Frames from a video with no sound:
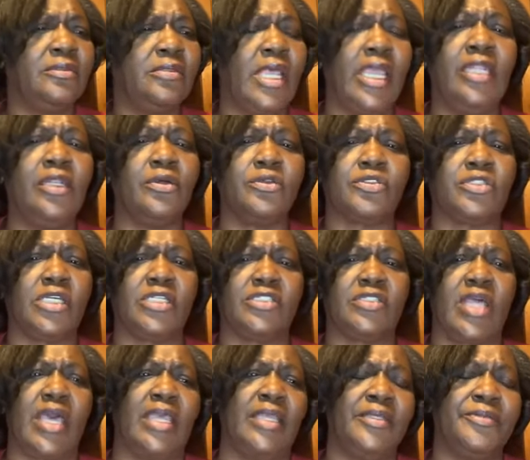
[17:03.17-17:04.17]
Ain't no such
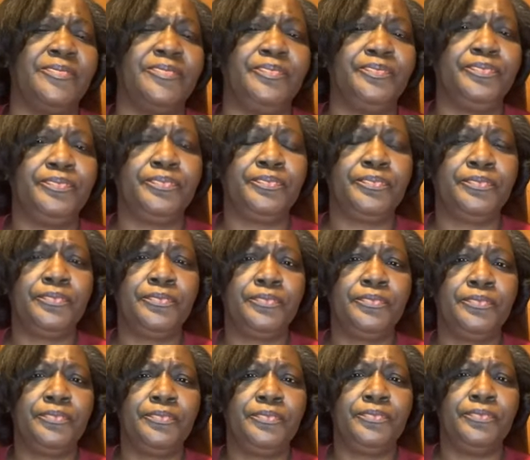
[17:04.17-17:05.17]
thing.
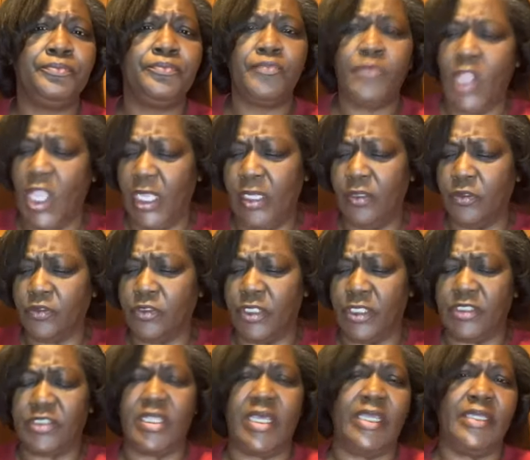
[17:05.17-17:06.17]
Ain't no
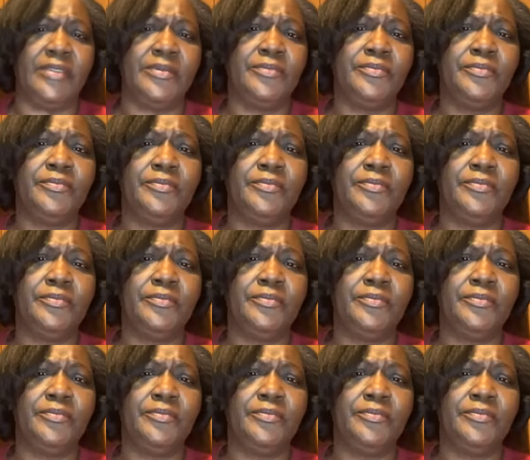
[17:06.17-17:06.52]
such thing.